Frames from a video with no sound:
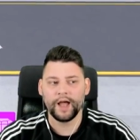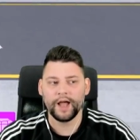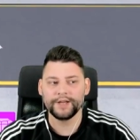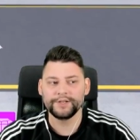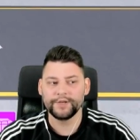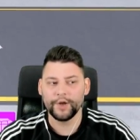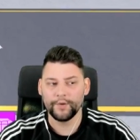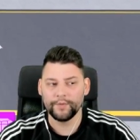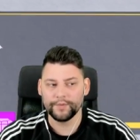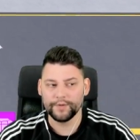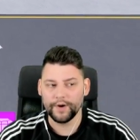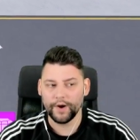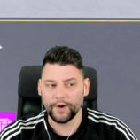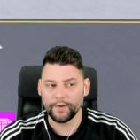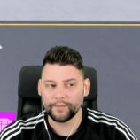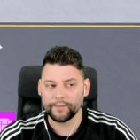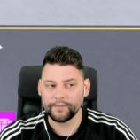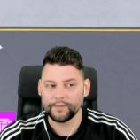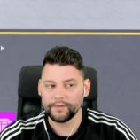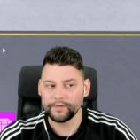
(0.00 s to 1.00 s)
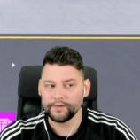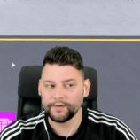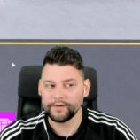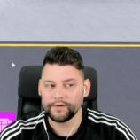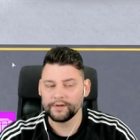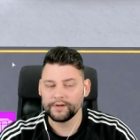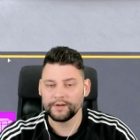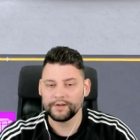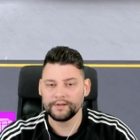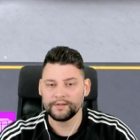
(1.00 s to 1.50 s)
I don't know.
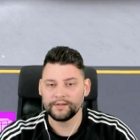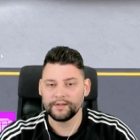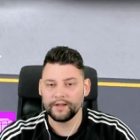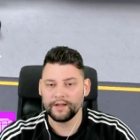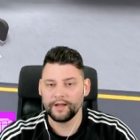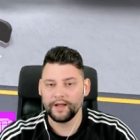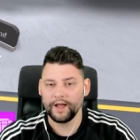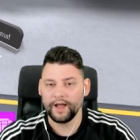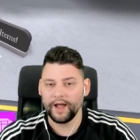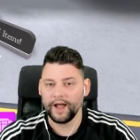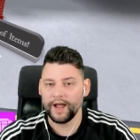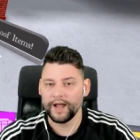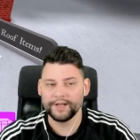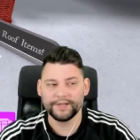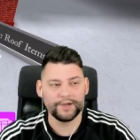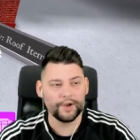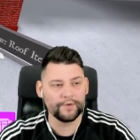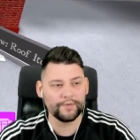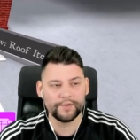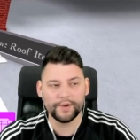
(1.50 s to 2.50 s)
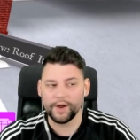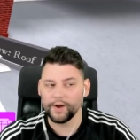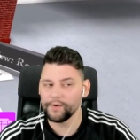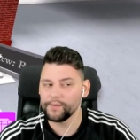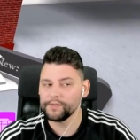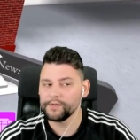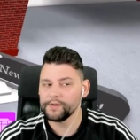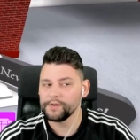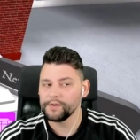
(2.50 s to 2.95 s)
I don't know.